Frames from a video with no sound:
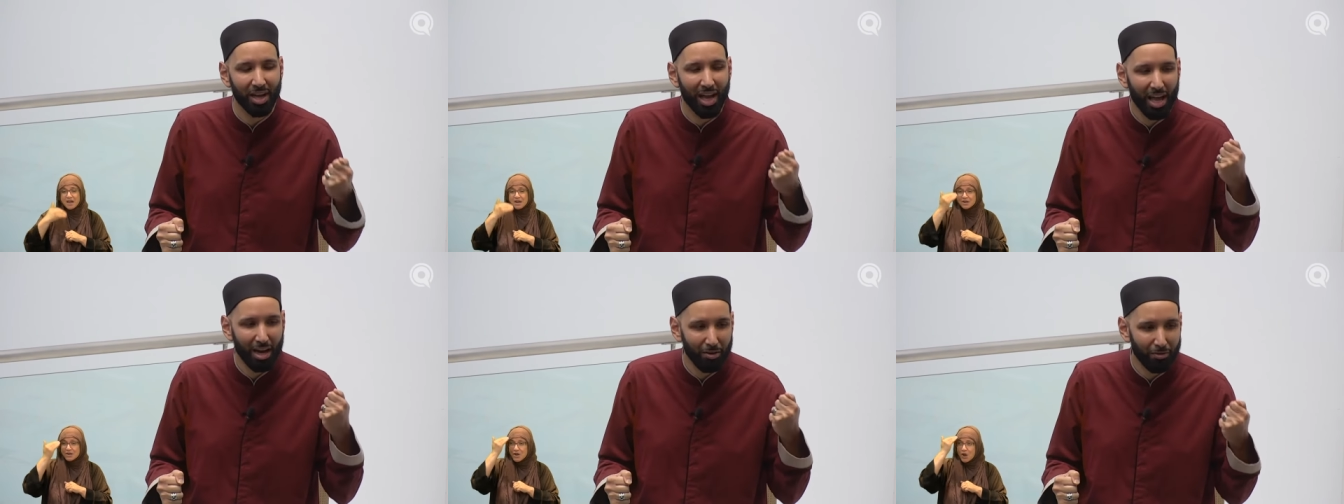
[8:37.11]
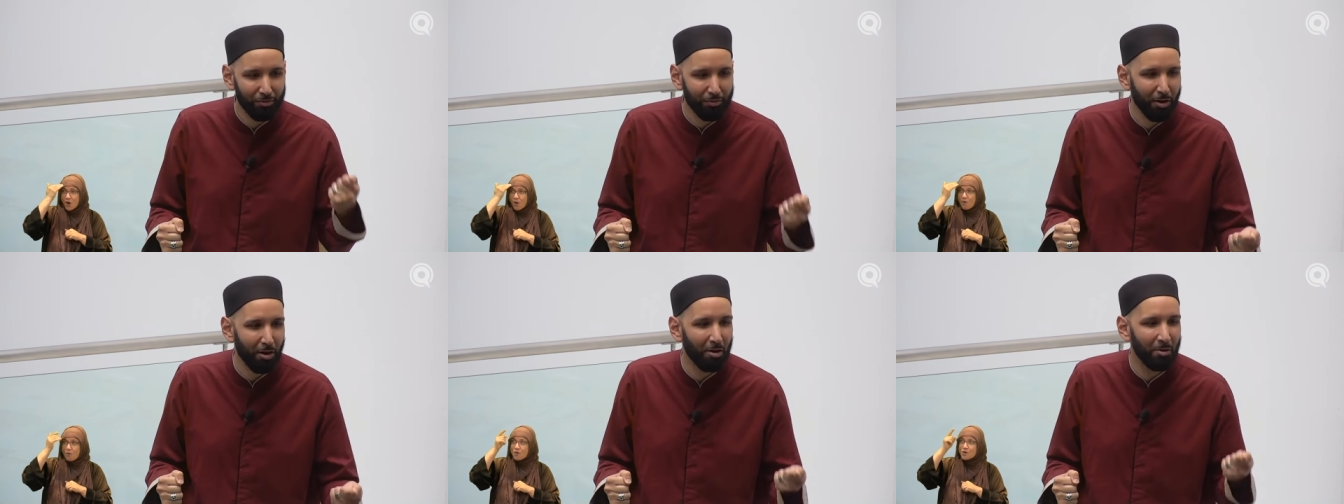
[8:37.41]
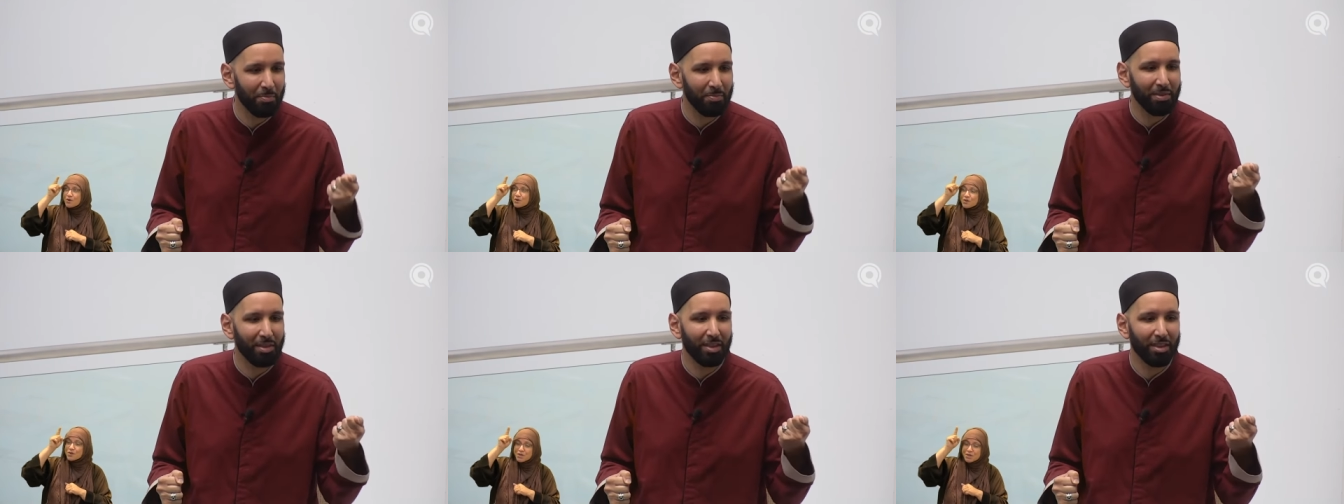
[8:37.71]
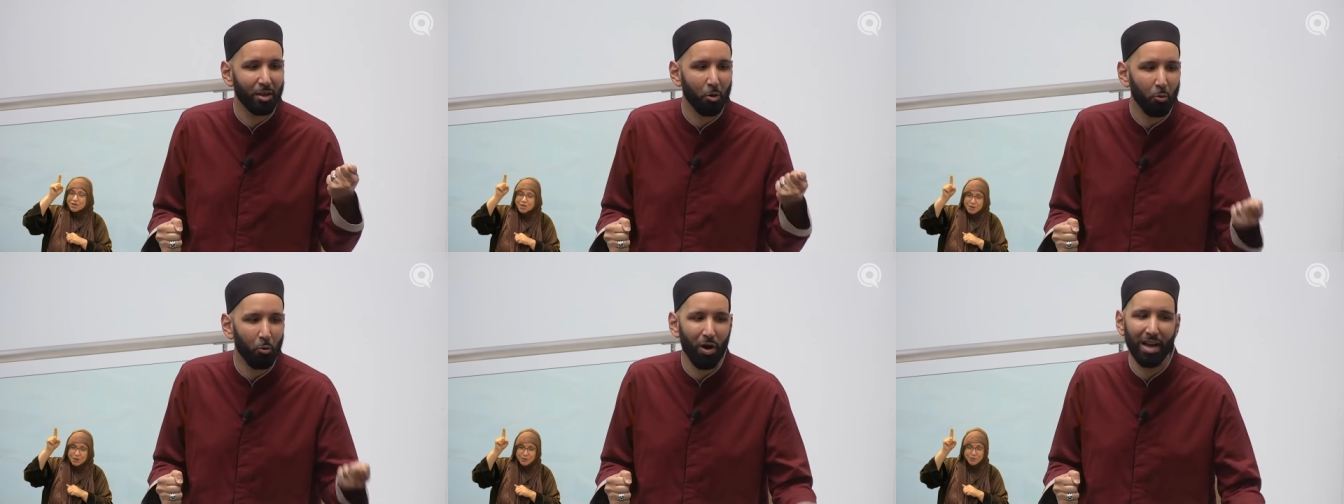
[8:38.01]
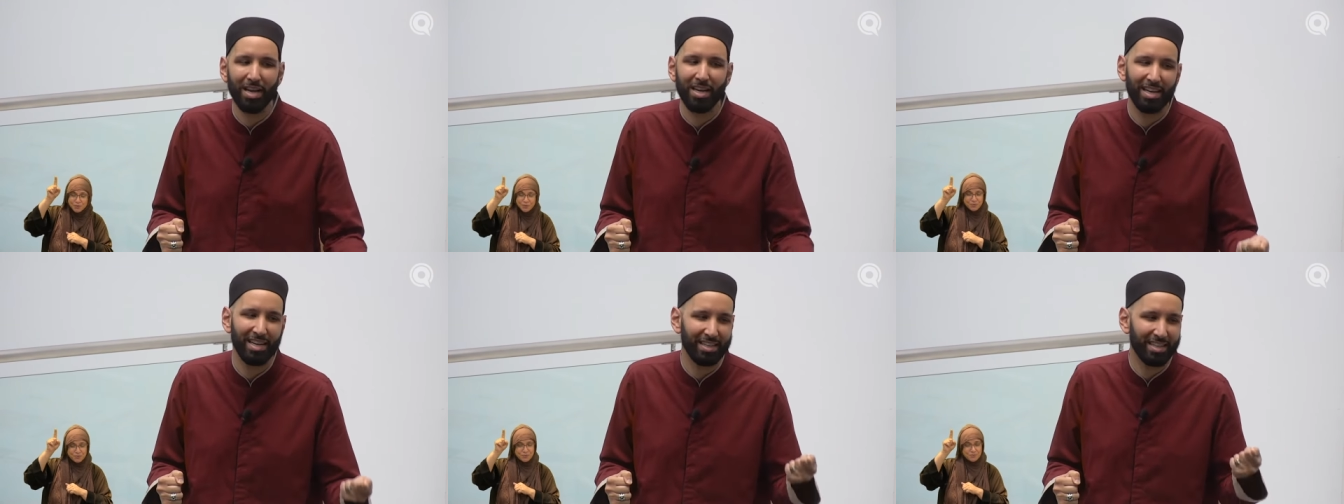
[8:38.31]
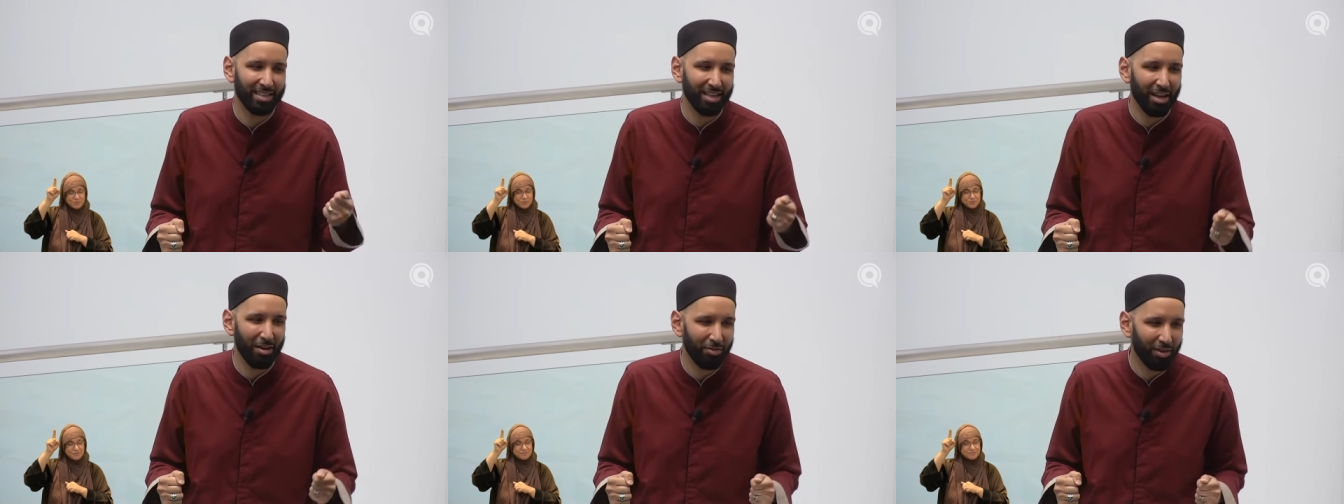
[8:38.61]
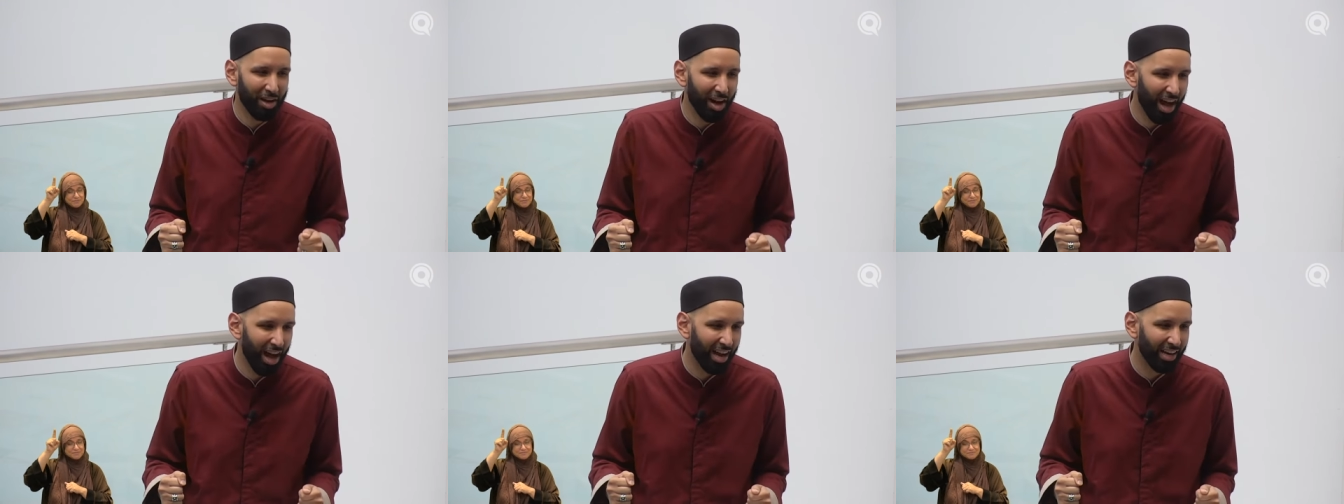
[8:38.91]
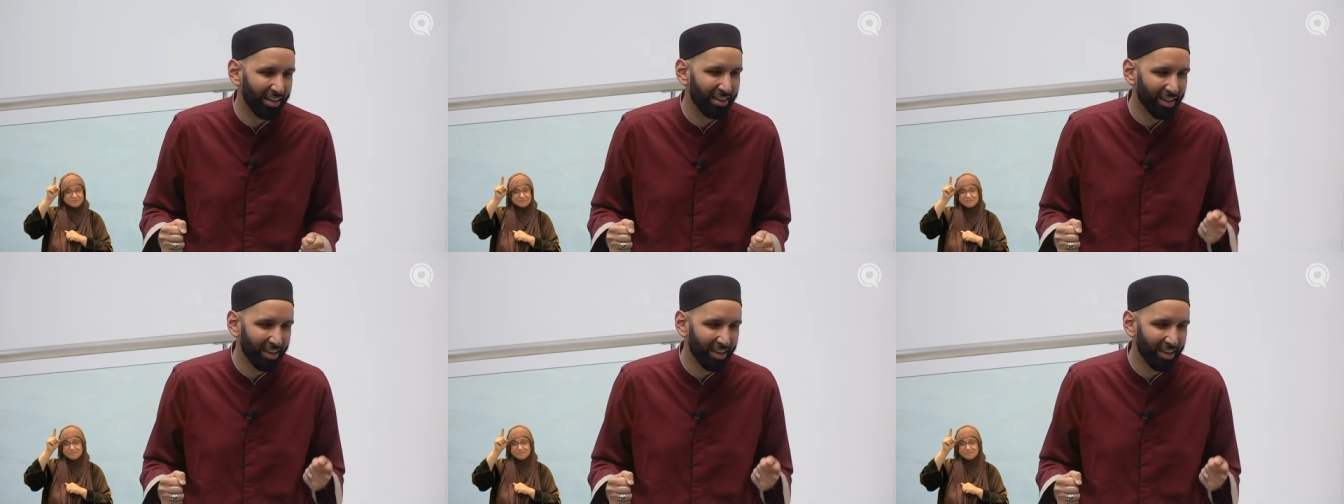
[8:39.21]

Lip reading: and affirm the oneness of God,